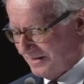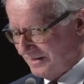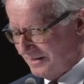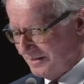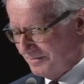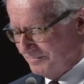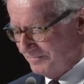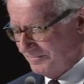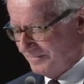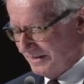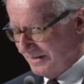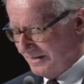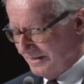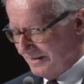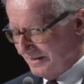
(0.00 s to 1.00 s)

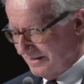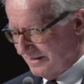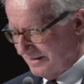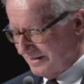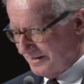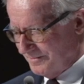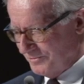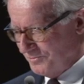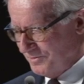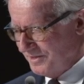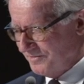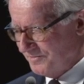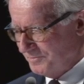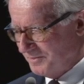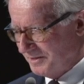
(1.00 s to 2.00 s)
I'm
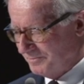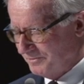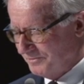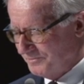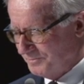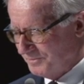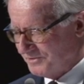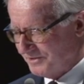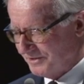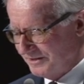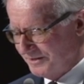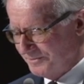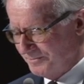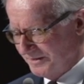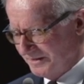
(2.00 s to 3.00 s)
aware of the people who
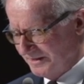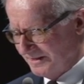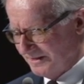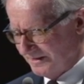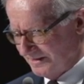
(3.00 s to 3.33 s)
preceded me,